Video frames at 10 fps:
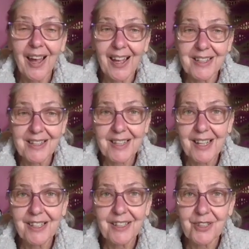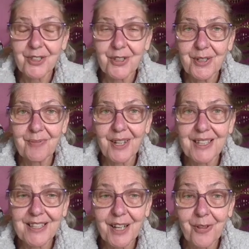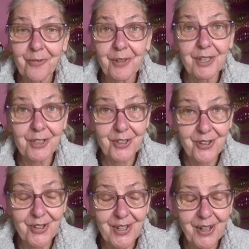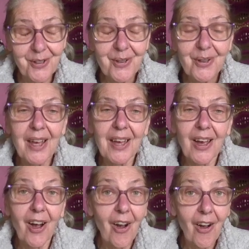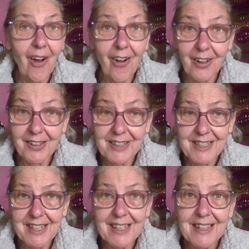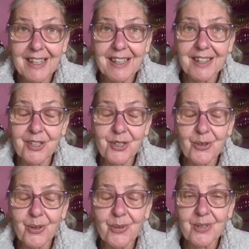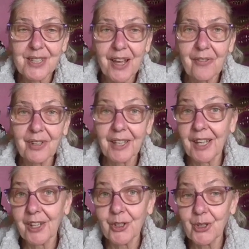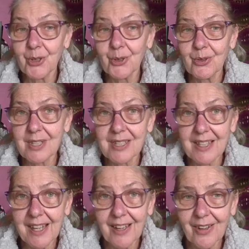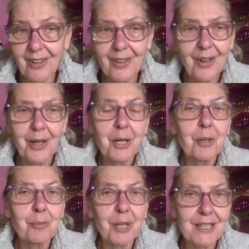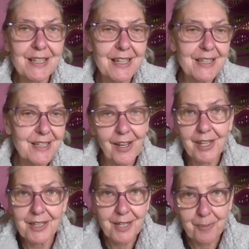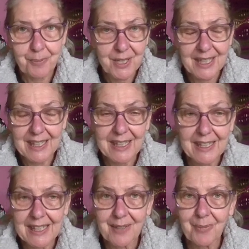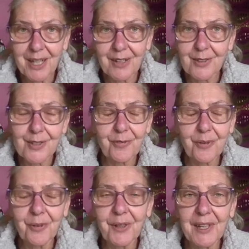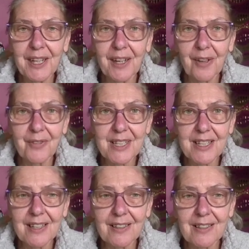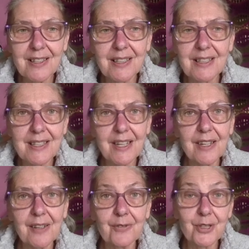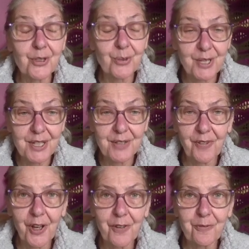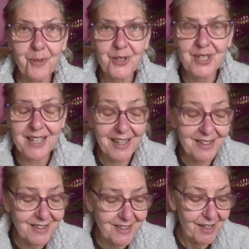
I decided to treat myself, it turned out, on a day that the store was having a huge sale. Plus, I signed up to get emails for when they have sales and saved 25%.